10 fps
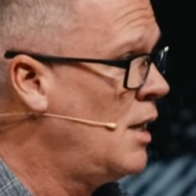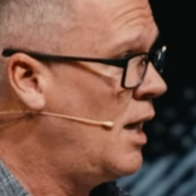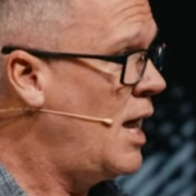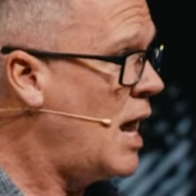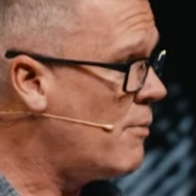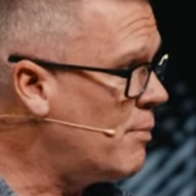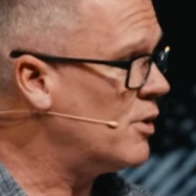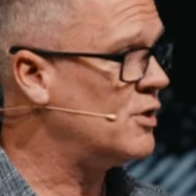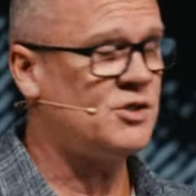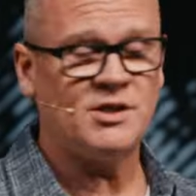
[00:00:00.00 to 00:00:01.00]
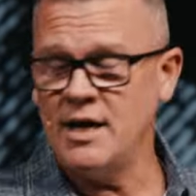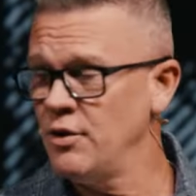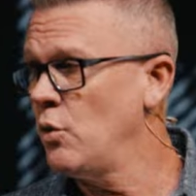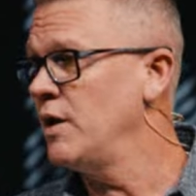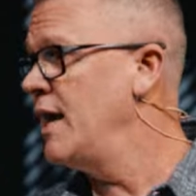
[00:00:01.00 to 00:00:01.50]
And I remember standing there
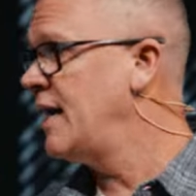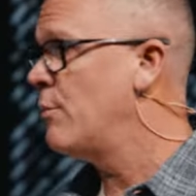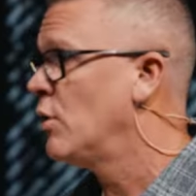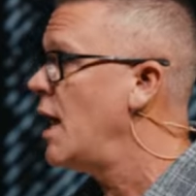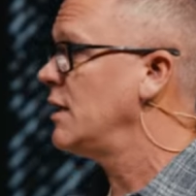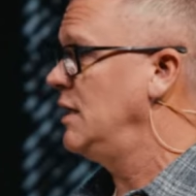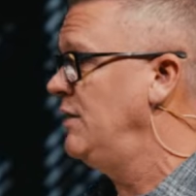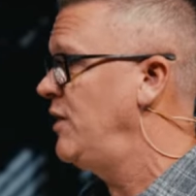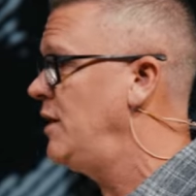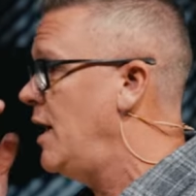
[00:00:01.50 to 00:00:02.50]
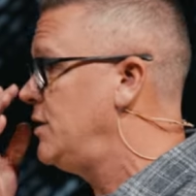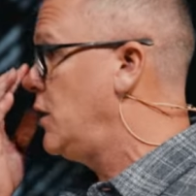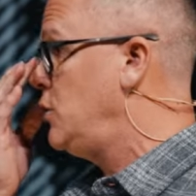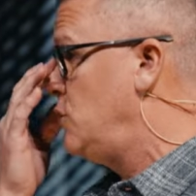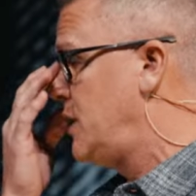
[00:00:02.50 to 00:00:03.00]
going, Hey, Kim, we're not leaving until
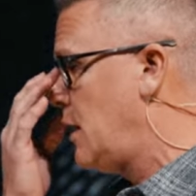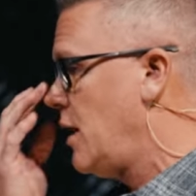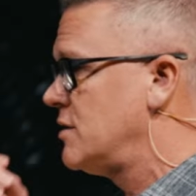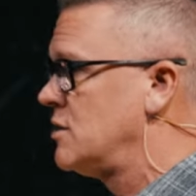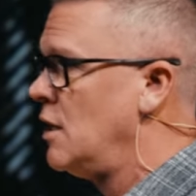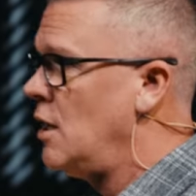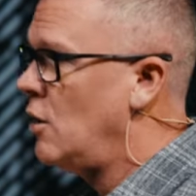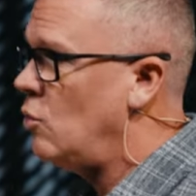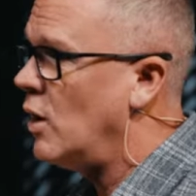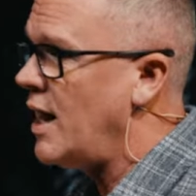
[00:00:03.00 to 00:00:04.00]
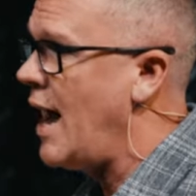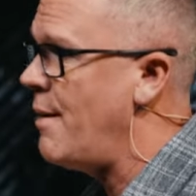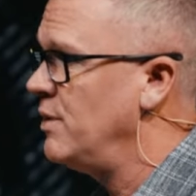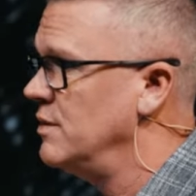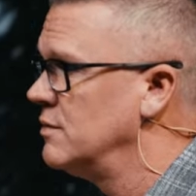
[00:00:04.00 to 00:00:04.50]
you tell us what happened.